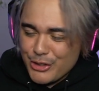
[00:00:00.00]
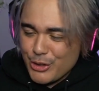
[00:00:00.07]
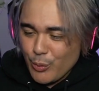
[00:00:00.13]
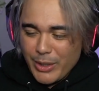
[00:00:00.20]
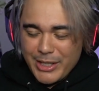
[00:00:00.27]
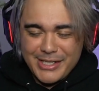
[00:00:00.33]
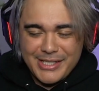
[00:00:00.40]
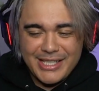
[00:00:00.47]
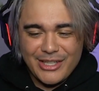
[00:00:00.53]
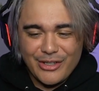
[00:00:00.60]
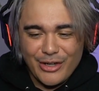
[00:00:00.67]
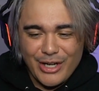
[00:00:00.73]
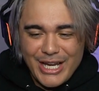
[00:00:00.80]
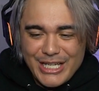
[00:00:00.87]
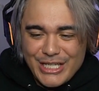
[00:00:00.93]
gonna see
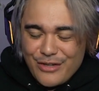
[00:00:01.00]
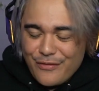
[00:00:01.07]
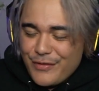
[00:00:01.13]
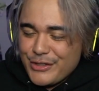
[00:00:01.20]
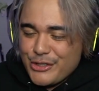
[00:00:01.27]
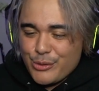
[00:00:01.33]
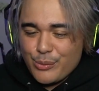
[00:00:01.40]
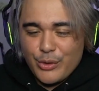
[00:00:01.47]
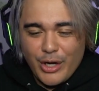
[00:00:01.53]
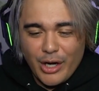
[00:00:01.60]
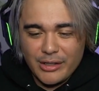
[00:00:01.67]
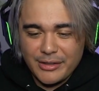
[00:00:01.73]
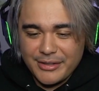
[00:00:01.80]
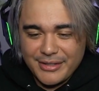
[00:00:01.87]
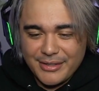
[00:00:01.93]
their individual
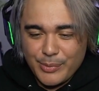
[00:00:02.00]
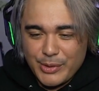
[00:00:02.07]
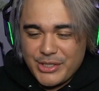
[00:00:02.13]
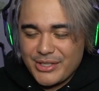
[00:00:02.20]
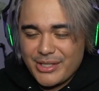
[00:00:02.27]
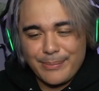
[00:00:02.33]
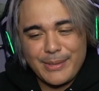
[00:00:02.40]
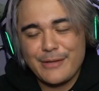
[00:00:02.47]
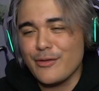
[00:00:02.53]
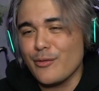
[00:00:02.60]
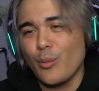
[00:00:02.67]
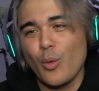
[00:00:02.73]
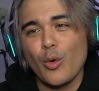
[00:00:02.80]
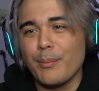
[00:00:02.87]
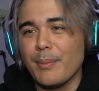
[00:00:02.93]
colors, which is gonna be even
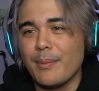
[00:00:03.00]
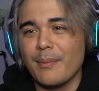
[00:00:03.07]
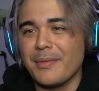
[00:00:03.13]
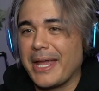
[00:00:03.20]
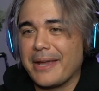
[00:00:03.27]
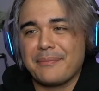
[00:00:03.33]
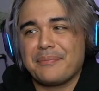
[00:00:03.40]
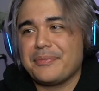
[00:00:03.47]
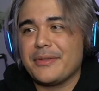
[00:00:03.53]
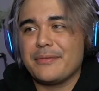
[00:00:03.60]
more like,